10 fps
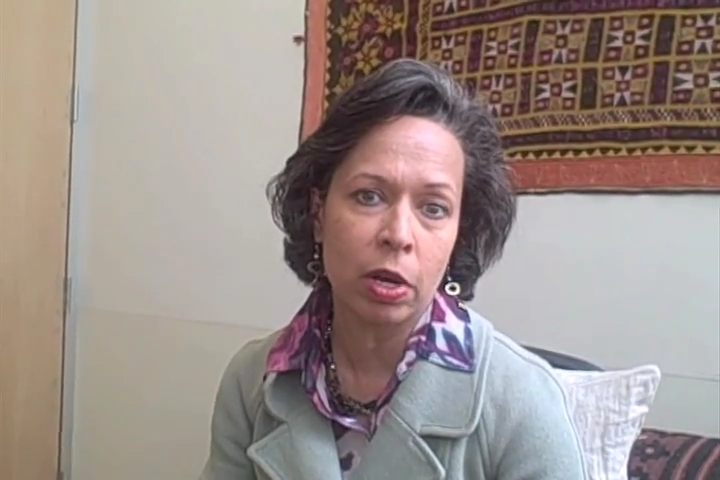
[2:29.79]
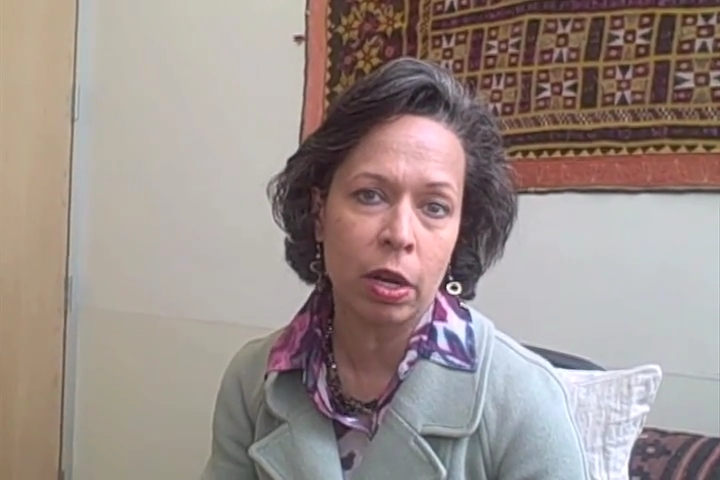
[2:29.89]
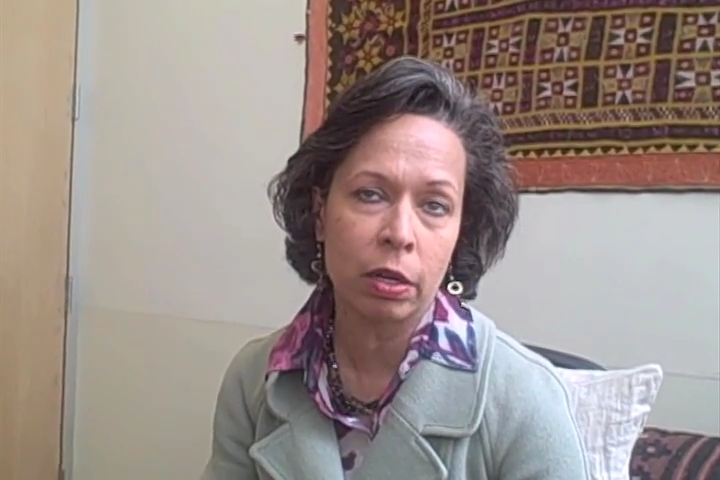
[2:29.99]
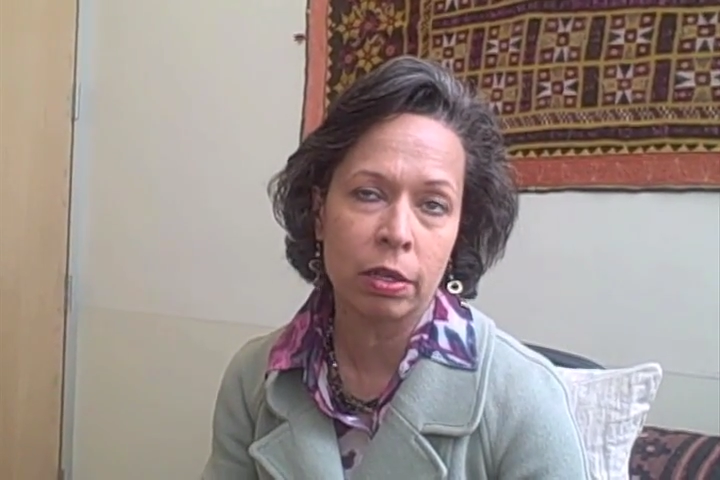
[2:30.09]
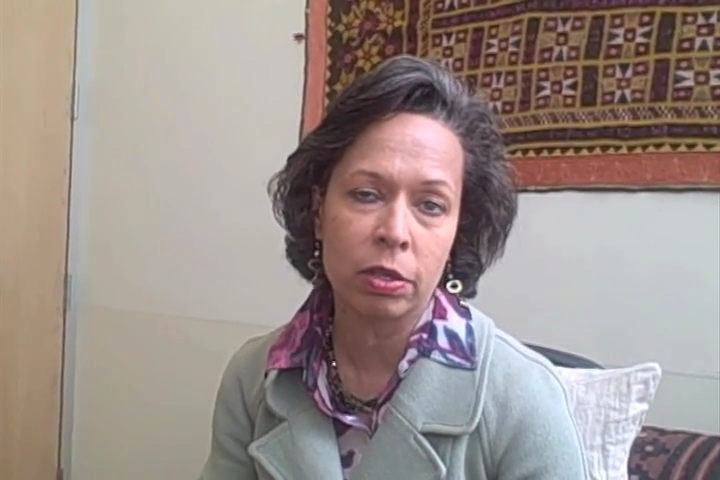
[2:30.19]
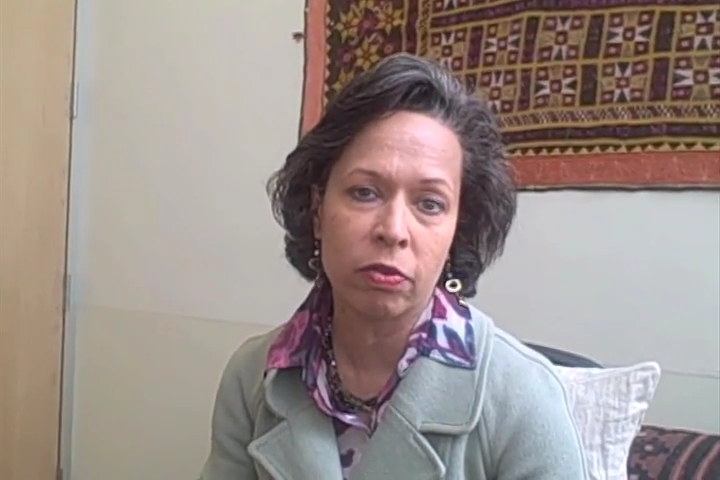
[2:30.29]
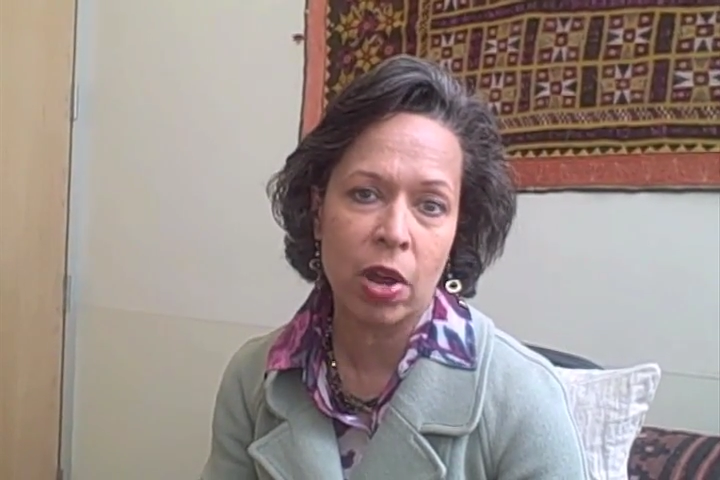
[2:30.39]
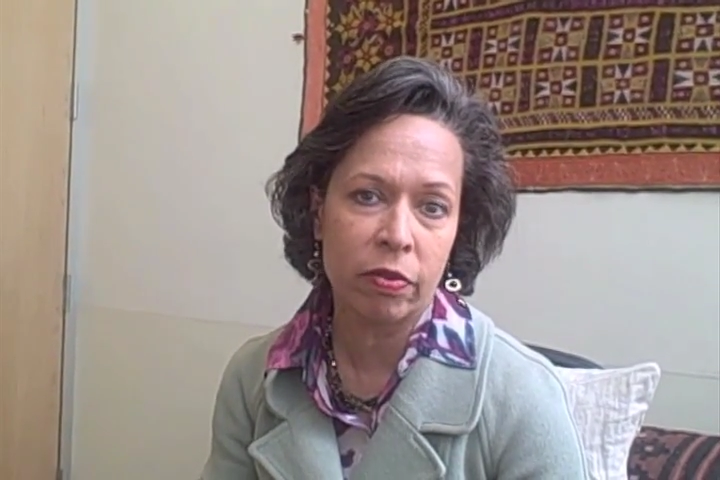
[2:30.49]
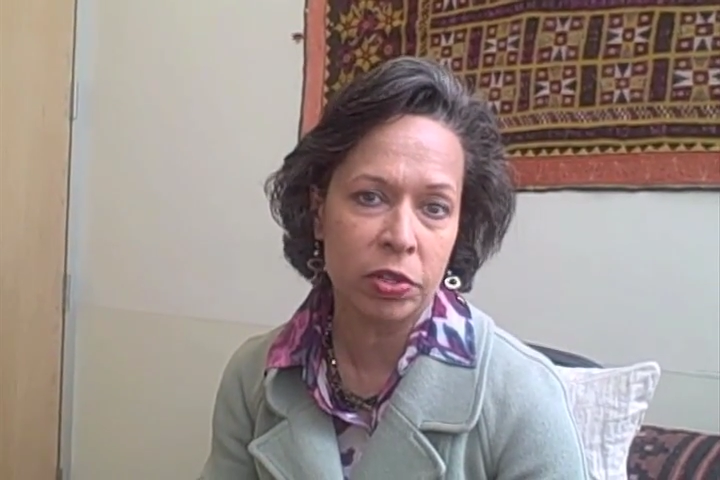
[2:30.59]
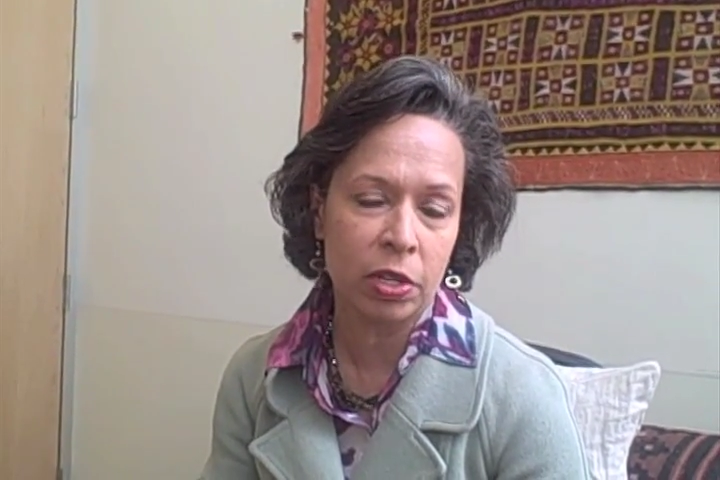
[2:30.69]
Gun
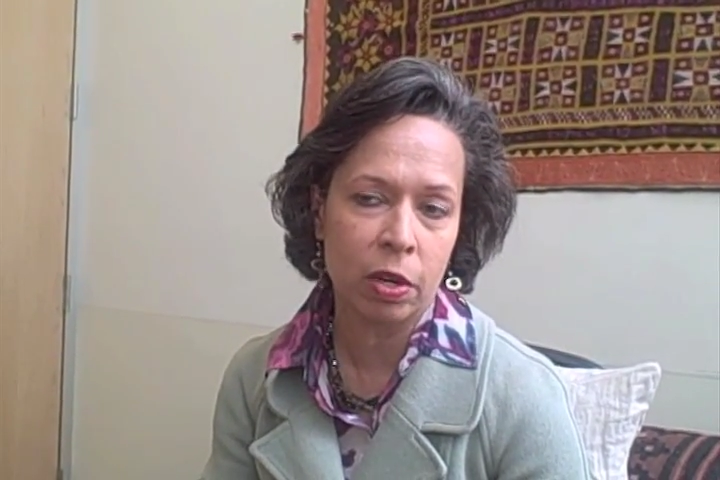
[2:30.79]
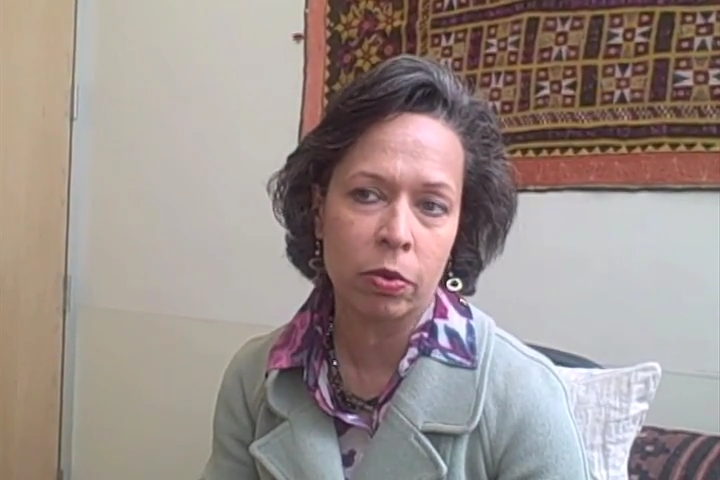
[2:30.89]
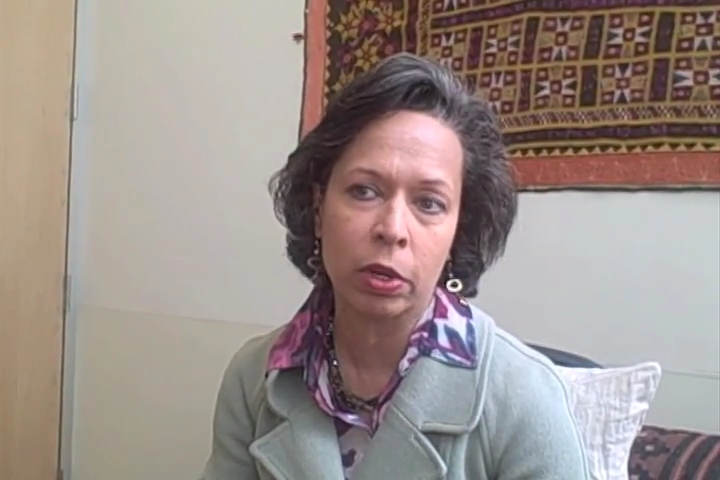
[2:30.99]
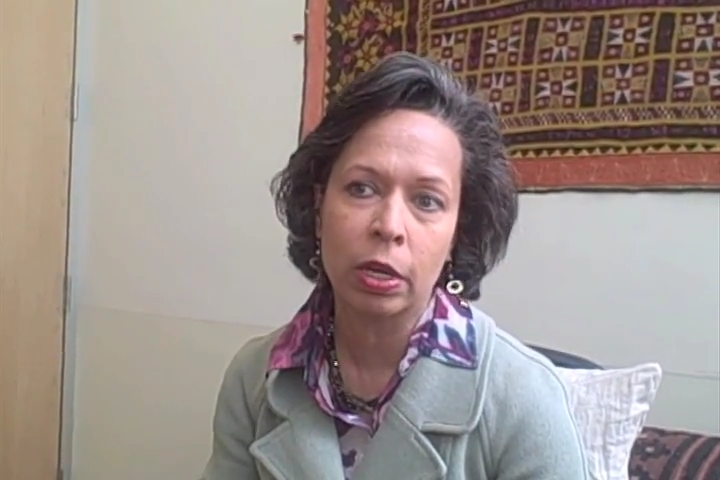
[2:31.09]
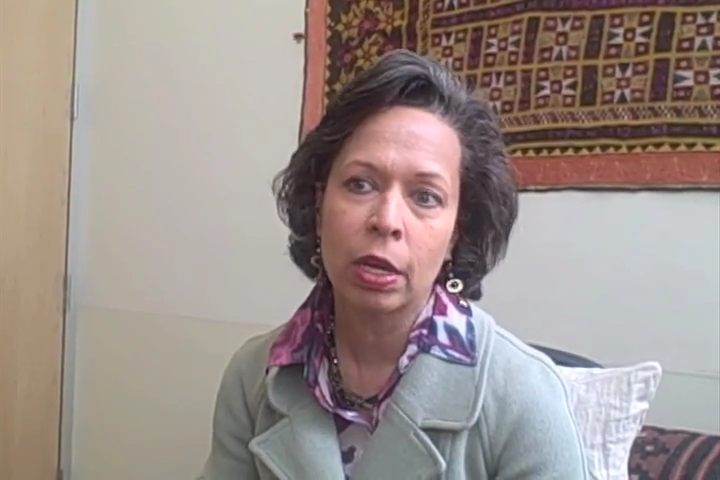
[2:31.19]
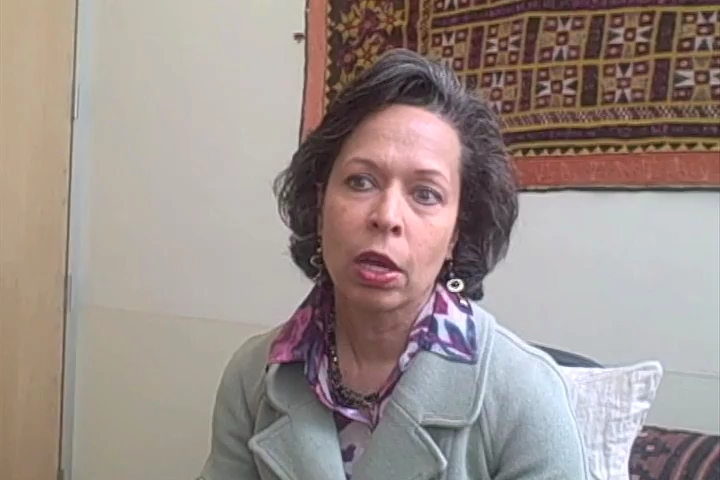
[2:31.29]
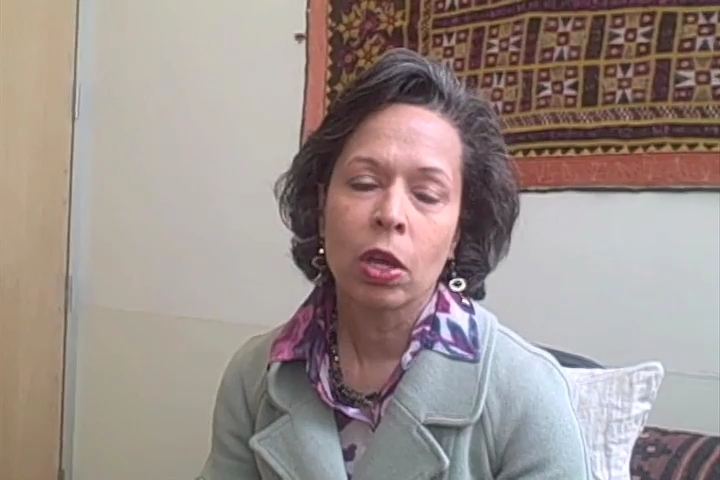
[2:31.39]
Survivors Network,